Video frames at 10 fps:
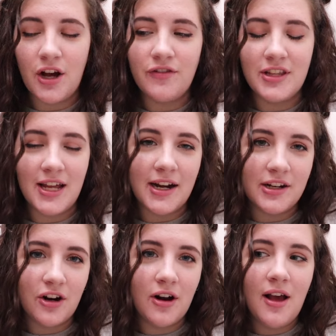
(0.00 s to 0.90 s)
it off to the
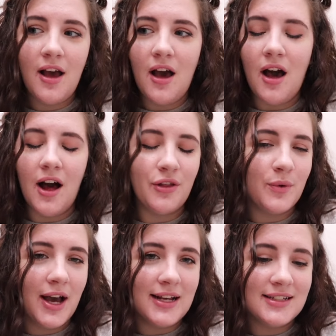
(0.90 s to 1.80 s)
editor.
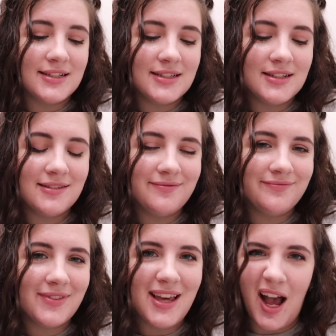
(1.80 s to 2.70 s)
Otherwise,
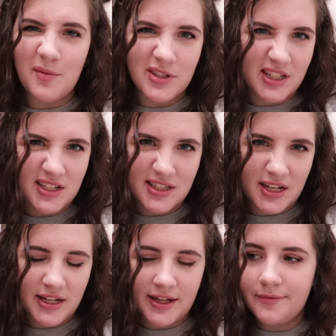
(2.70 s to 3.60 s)
I'm just gonna
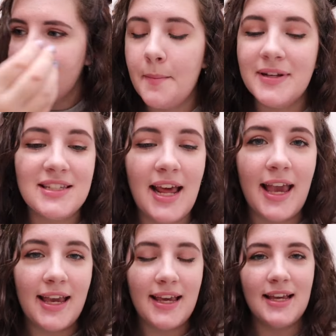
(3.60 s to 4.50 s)
send it. But
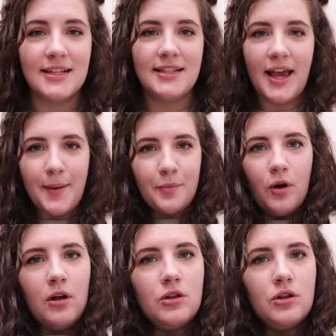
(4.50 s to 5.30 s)
today is April